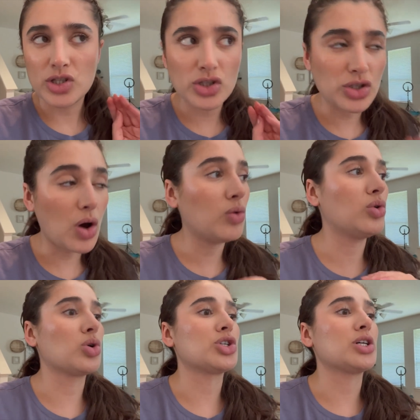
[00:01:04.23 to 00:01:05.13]
so
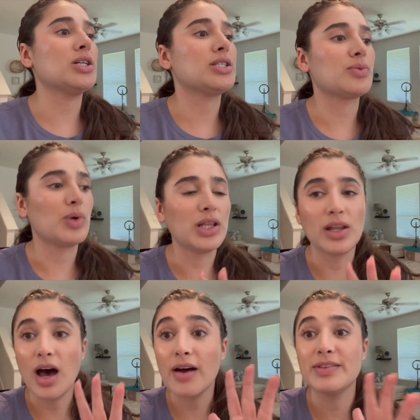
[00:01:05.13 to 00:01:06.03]
gorgeous. We
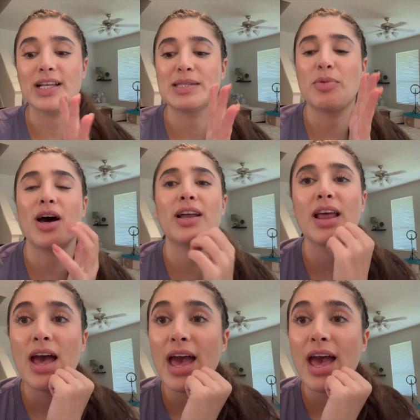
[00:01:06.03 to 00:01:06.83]
love that spot.